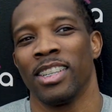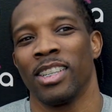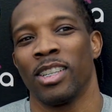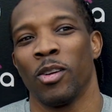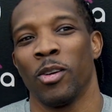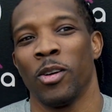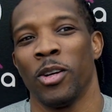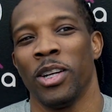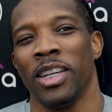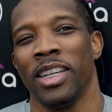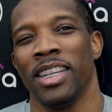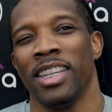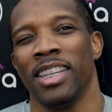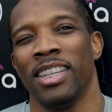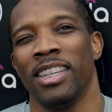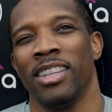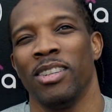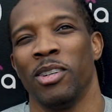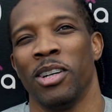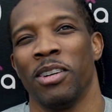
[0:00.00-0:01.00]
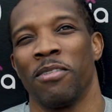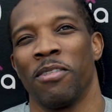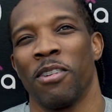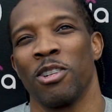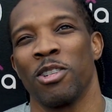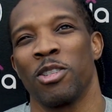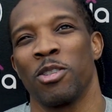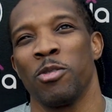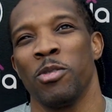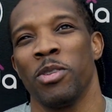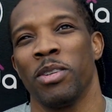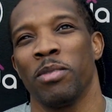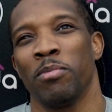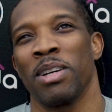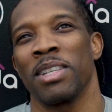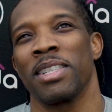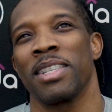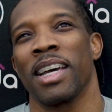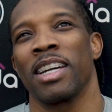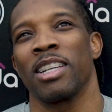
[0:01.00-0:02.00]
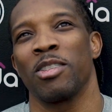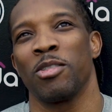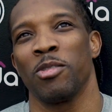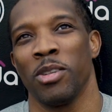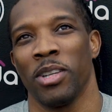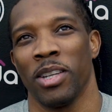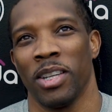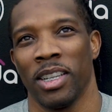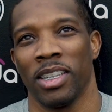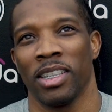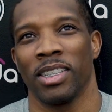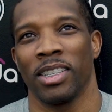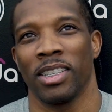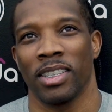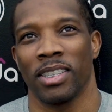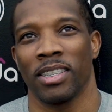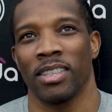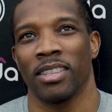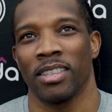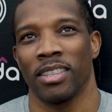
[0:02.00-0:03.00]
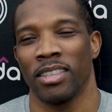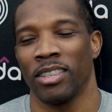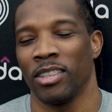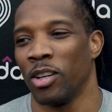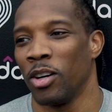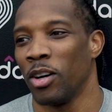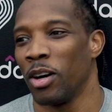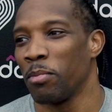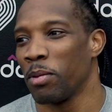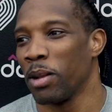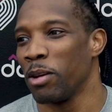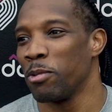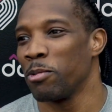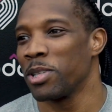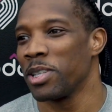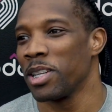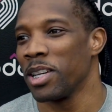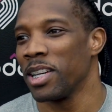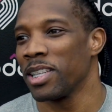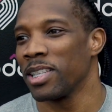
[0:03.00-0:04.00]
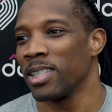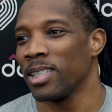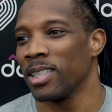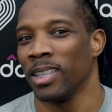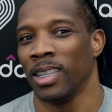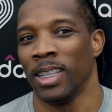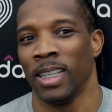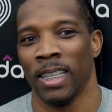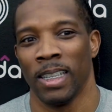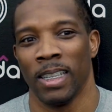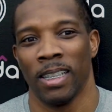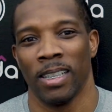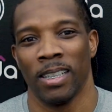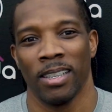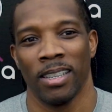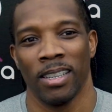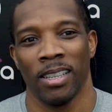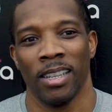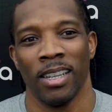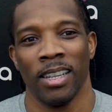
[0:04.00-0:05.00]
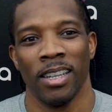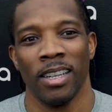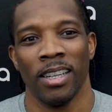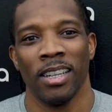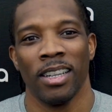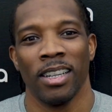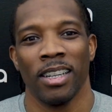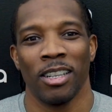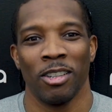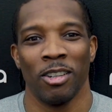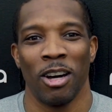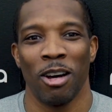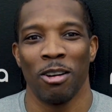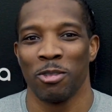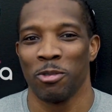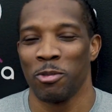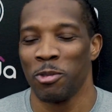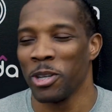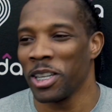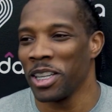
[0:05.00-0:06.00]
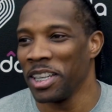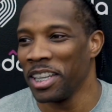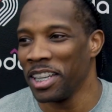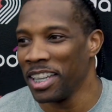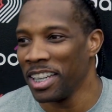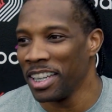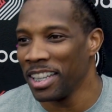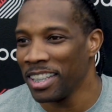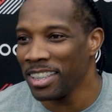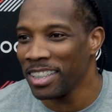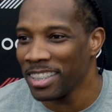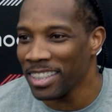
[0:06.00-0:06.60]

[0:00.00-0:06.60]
three, well, first two, my second two years. You know, I played with Chauncey. Uh, you know, I was a rookie then,